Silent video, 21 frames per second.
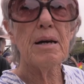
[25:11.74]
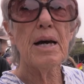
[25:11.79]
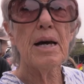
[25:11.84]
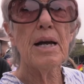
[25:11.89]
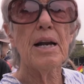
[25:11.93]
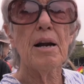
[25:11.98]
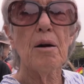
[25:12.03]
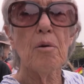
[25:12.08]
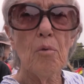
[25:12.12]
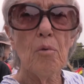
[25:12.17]

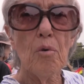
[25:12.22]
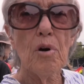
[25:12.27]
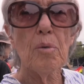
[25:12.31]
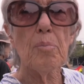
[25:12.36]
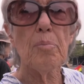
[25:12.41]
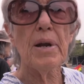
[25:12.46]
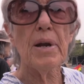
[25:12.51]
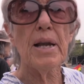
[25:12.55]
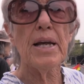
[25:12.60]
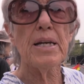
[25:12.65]
in our war
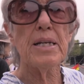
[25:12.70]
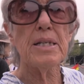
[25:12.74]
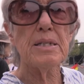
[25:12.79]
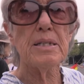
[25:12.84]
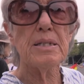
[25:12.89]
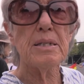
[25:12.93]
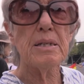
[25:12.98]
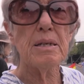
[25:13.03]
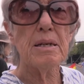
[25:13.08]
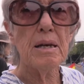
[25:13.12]

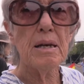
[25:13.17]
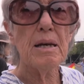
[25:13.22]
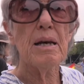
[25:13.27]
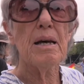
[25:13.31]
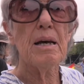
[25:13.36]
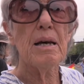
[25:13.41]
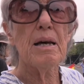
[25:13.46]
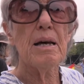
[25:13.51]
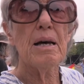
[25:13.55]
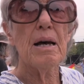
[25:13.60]
plans.
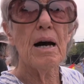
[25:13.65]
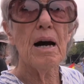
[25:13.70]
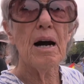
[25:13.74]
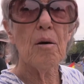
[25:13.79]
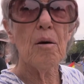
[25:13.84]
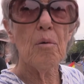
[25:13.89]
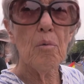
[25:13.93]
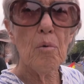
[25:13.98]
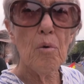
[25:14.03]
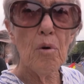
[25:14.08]

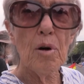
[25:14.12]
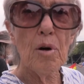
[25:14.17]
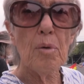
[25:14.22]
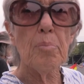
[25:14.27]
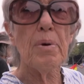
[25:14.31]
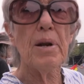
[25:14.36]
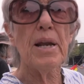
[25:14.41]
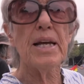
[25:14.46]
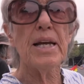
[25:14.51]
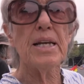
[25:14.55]
Our war
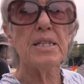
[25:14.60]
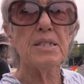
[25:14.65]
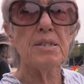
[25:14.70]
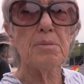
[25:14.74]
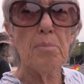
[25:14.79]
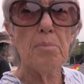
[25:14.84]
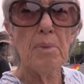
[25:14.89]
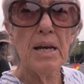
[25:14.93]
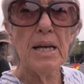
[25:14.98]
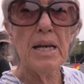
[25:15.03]

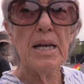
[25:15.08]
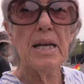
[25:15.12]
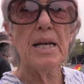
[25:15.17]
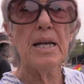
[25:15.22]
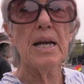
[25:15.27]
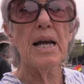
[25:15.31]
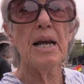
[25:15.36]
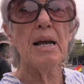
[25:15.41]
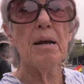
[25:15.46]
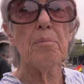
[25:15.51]
plans
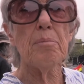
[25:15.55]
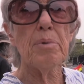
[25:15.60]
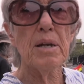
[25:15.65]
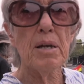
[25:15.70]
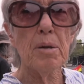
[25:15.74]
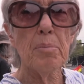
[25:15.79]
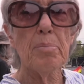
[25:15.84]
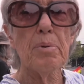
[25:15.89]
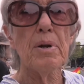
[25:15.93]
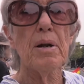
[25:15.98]
made, and
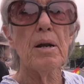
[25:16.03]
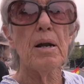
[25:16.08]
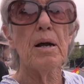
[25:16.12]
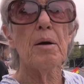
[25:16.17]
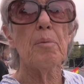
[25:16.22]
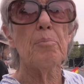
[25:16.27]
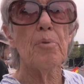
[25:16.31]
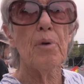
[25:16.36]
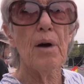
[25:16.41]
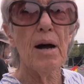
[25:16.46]
people
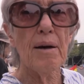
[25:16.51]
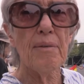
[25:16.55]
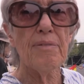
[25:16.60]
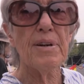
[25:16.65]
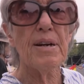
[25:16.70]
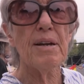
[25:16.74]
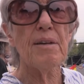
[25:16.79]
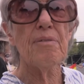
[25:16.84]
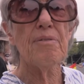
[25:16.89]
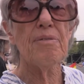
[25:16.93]
are
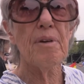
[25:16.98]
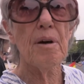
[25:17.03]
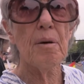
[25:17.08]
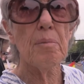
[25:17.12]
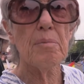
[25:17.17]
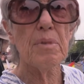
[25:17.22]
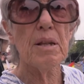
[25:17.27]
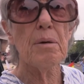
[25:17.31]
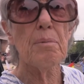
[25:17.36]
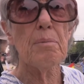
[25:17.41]
profiting
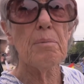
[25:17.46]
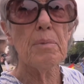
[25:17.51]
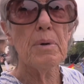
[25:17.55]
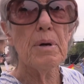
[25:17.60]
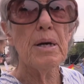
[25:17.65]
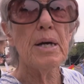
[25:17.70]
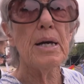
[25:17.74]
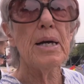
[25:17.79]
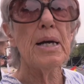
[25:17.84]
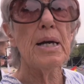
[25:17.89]
from them
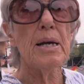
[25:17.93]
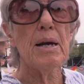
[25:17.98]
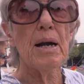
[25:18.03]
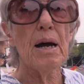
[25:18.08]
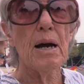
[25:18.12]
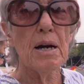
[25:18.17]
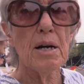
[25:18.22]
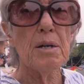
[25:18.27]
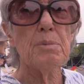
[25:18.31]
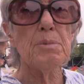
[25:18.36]

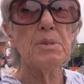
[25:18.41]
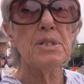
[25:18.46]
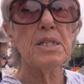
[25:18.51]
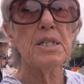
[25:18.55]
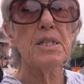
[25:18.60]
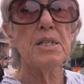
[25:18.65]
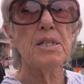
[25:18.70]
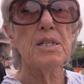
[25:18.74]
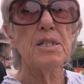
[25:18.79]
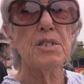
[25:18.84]
in arms
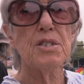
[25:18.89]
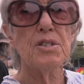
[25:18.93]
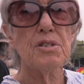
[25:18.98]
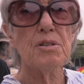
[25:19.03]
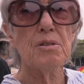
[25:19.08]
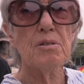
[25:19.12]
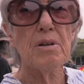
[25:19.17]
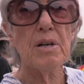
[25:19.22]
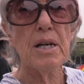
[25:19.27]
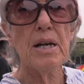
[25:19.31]

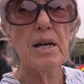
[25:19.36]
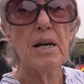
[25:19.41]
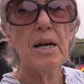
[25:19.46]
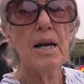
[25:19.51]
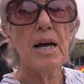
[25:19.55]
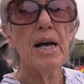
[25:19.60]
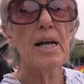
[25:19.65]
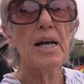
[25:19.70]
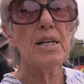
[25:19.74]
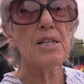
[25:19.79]
industry,
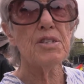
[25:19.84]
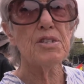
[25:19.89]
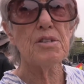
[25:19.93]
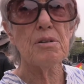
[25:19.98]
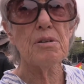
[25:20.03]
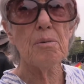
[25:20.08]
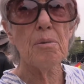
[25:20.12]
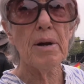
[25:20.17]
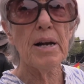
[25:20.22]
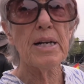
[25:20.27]
and it's
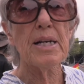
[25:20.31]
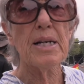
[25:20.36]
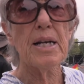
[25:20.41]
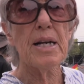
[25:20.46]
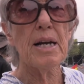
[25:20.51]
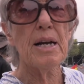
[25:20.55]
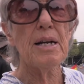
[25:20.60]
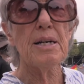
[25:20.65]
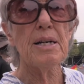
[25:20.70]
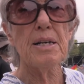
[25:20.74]

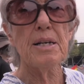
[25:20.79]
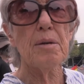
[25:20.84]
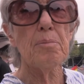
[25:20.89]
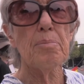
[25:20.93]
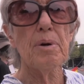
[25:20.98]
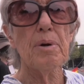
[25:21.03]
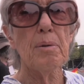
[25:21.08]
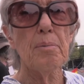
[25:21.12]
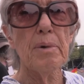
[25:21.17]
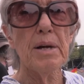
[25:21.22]
directing our
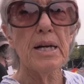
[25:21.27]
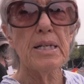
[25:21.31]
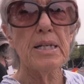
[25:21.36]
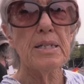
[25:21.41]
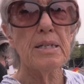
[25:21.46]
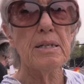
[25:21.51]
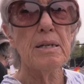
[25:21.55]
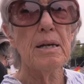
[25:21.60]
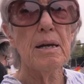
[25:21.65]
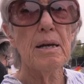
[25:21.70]

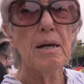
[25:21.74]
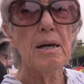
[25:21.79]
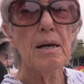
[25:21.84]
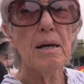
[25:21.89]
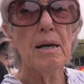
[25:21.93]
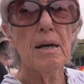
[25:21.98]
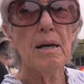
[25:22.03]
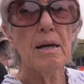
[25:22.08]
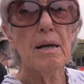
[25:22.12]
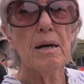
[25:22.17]
diplomats.
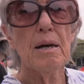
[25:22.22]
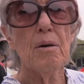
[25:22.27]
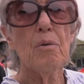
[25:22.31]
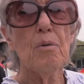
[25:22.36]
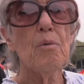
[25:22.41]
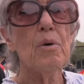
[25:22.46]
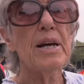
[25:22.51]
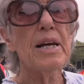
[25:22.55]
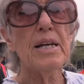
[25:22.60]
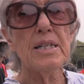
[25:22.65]

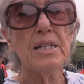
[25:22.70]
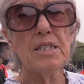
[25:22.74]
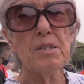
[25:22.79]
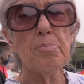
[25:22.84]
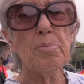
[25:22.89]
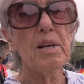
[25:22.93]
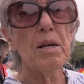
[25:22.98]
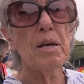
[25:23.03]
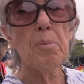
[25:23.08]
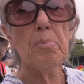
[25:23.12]
We as
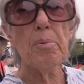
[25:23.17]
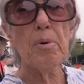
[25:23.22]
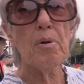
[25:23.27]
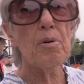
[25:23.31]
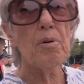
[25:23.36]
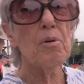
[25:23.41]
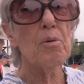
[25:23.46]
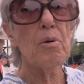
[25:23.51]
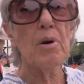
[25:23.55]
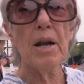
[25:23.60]

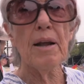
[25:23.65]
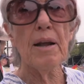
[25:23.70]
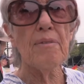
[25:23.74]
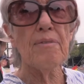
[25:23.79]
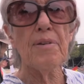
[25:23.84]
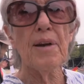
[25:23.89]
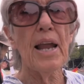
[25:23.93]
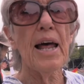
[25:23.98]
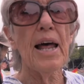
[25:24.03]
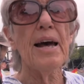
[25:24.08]
people who
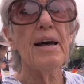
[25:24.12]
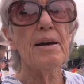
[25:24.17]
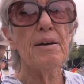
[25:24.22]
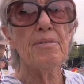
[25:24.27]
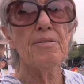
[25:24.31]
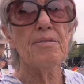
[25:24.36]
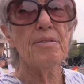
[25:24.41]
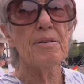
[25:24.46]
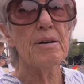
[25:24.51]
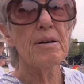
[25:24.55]
love
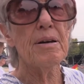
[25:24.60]
life,